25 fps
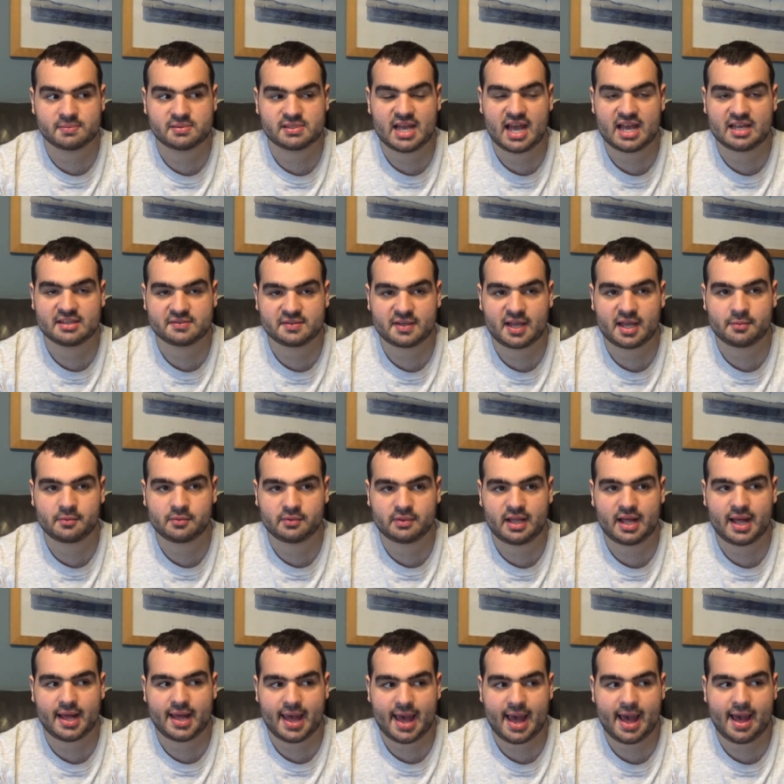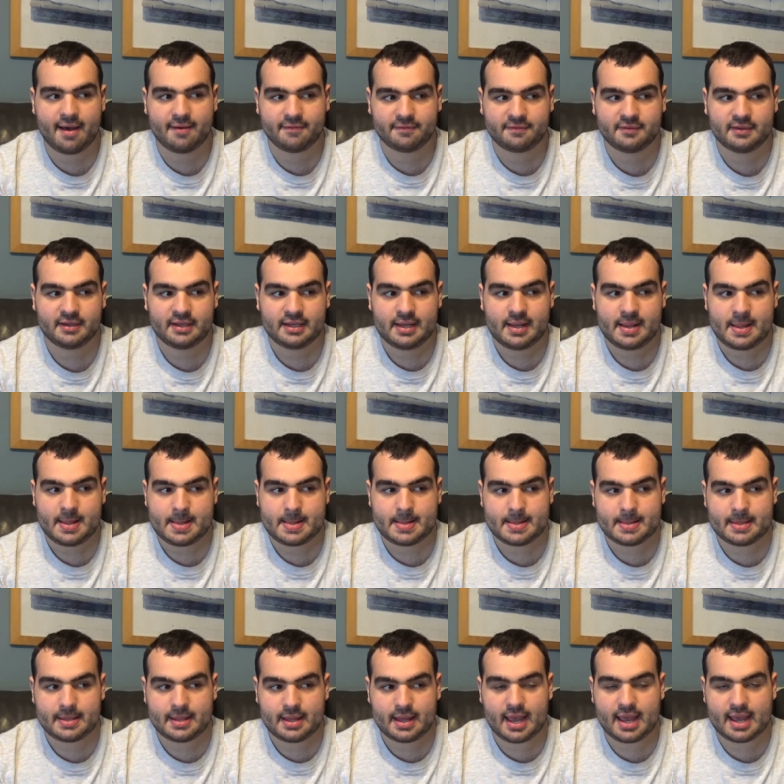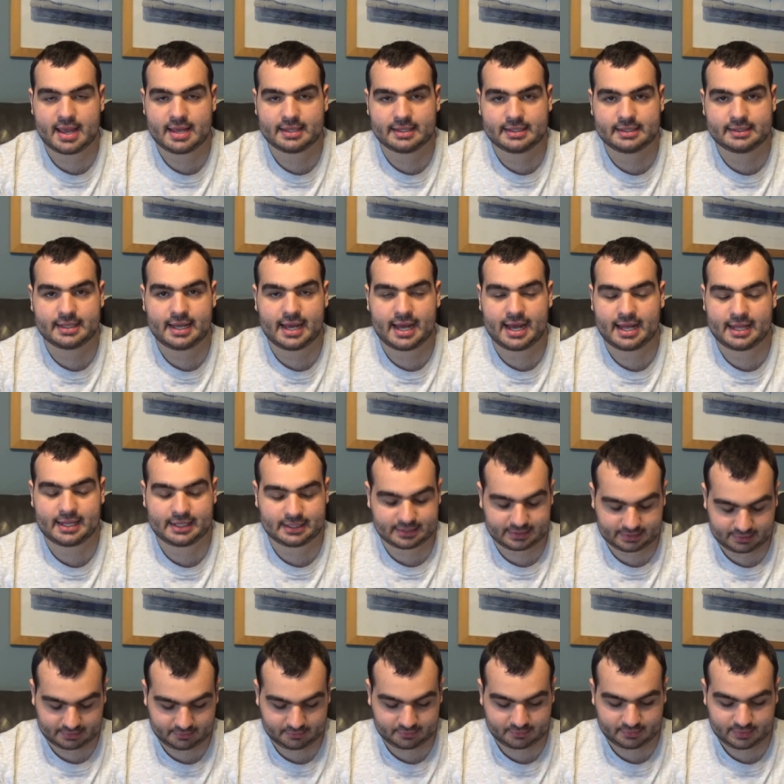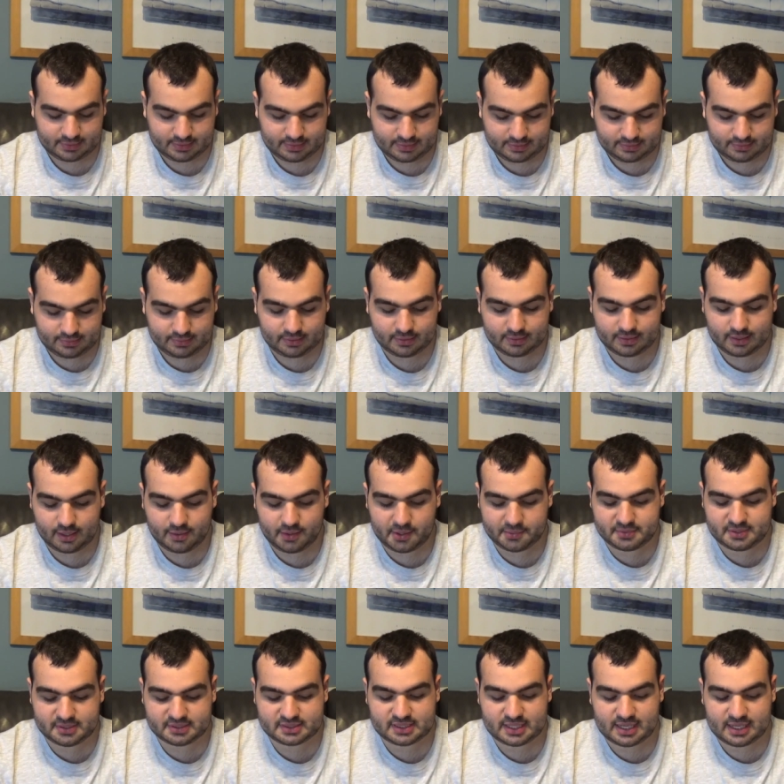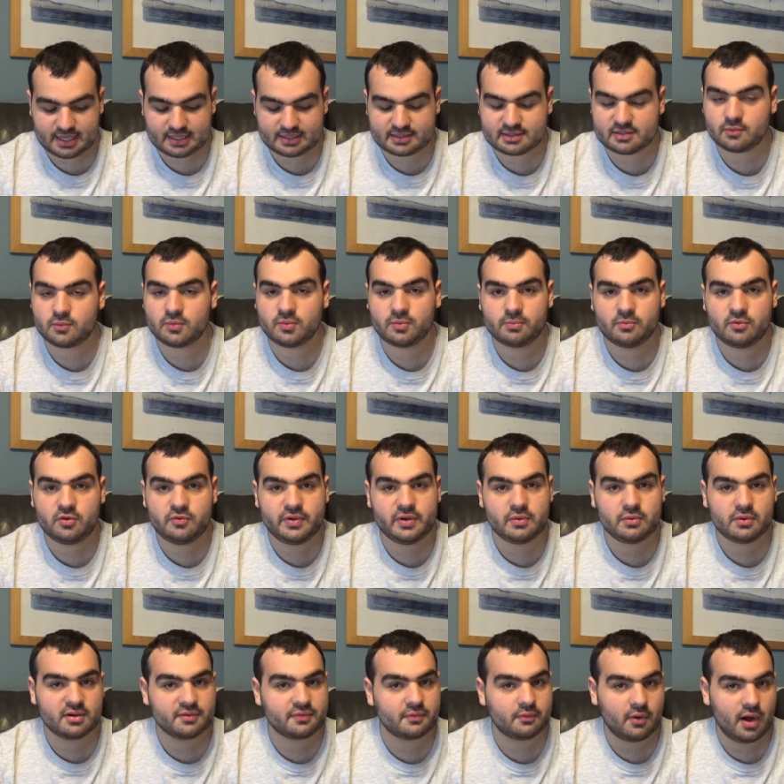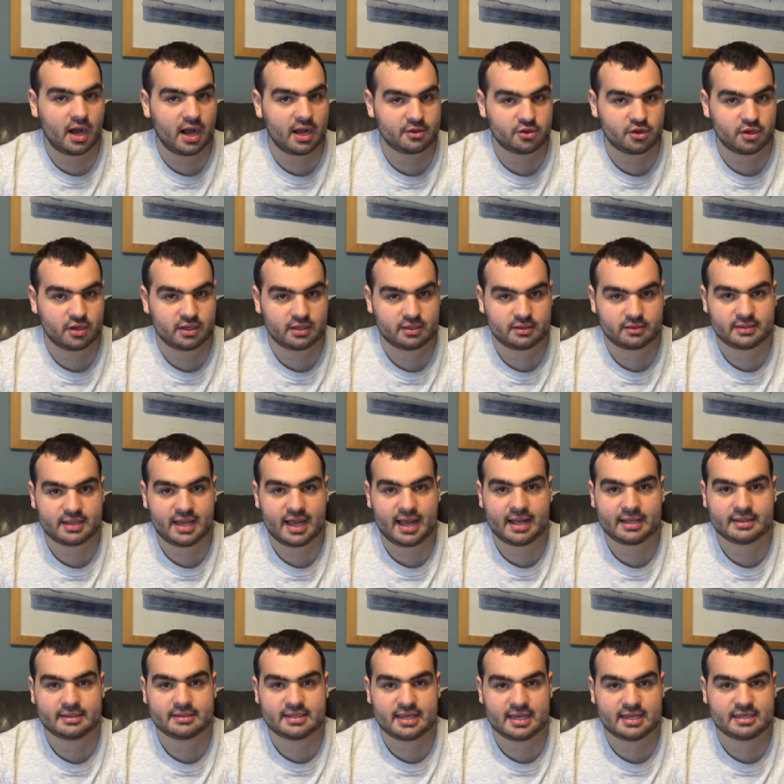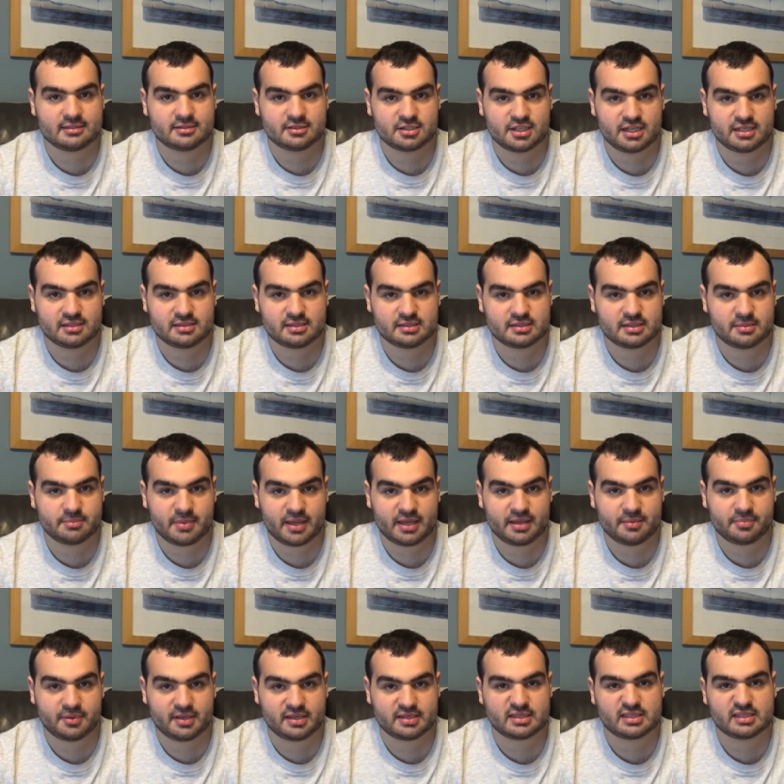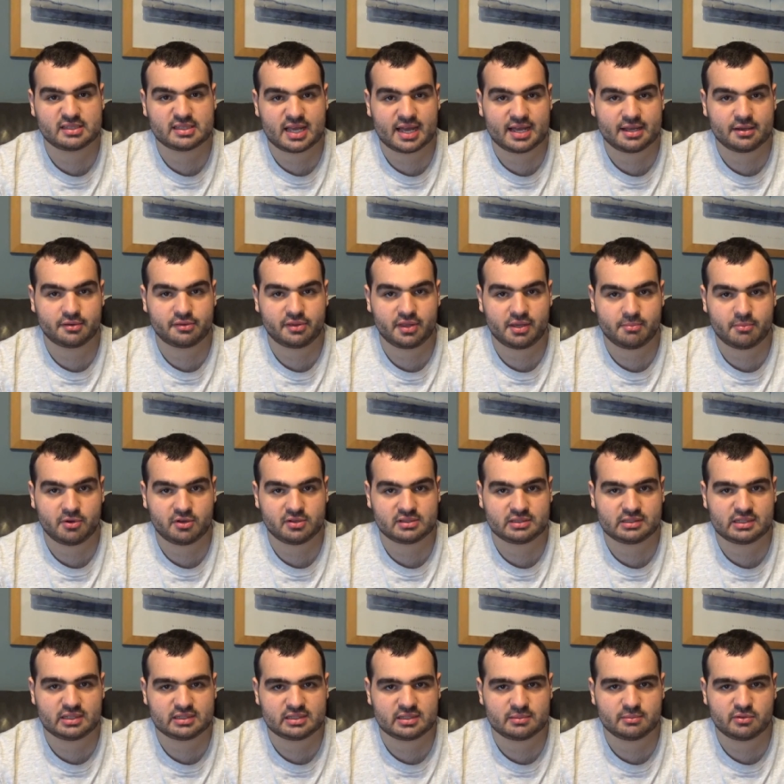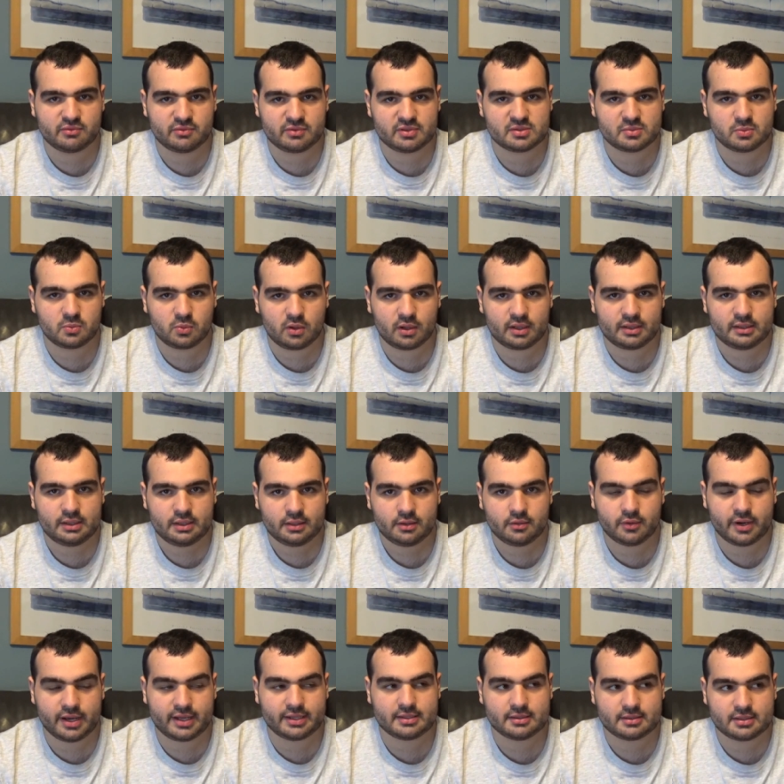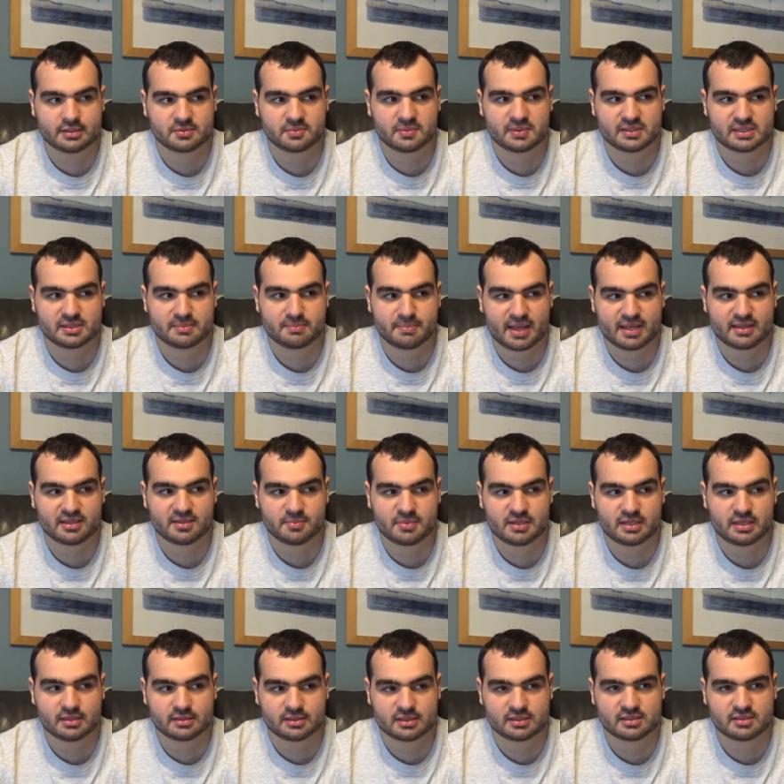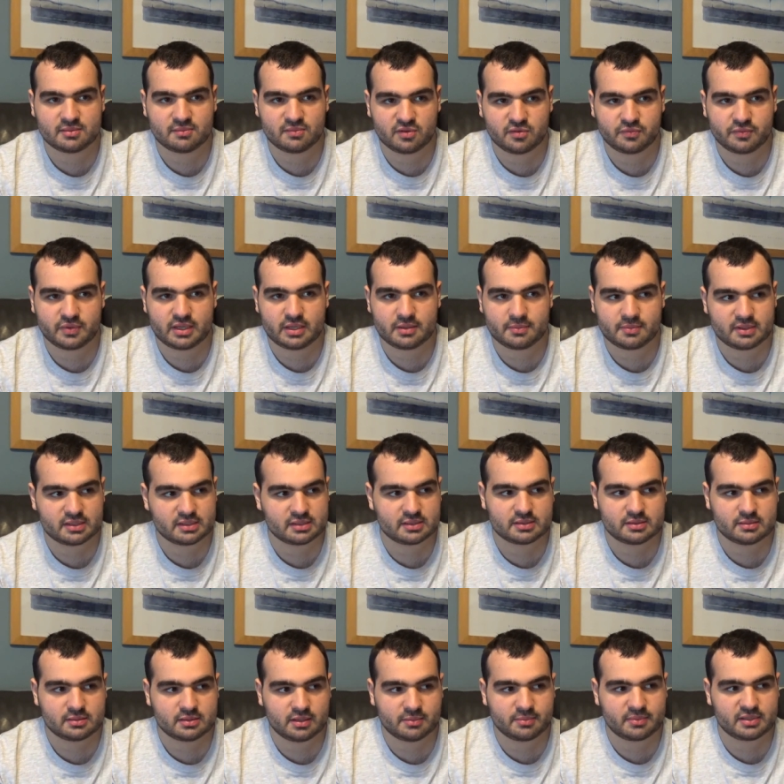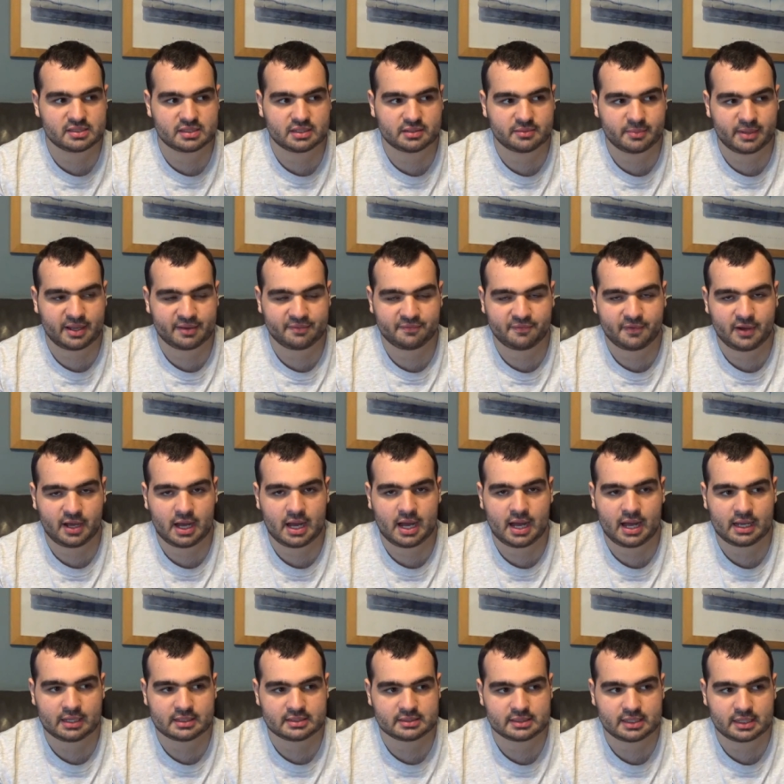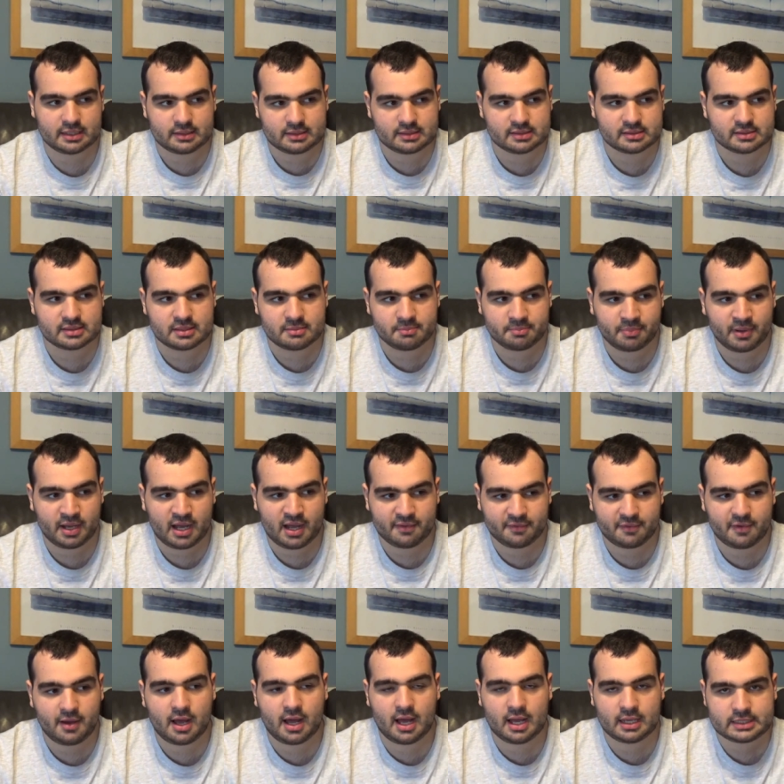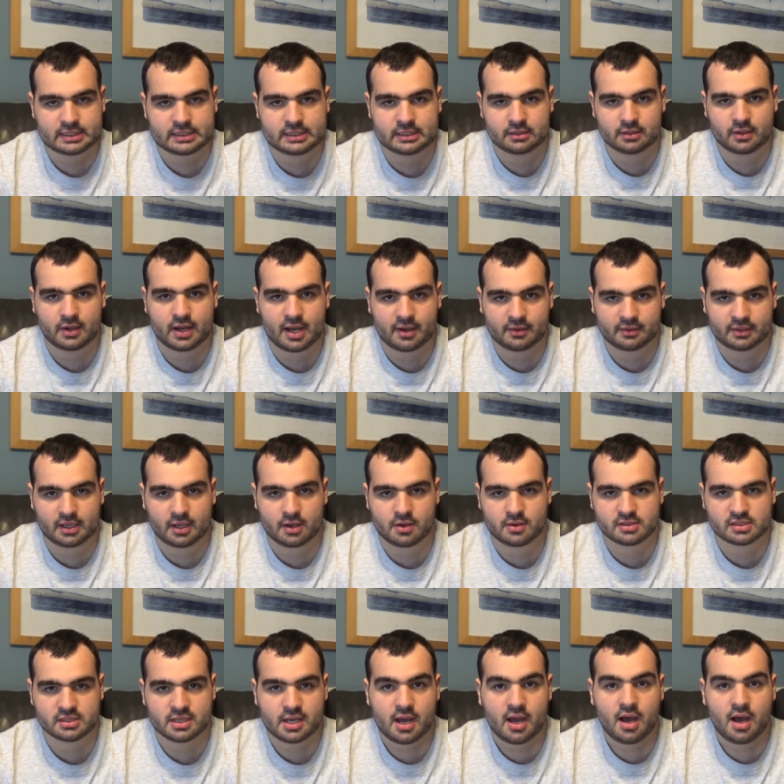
satisfied with what I have. Aiden, I don't know. Look, all I'm just saying, it's a movie worth watching that takes chances in many places. I don't think most Disney movies would. Granted, this wasn't meant to be a Disney movie. It was going to be something by Fox, then Disney Fox, you know how it goes.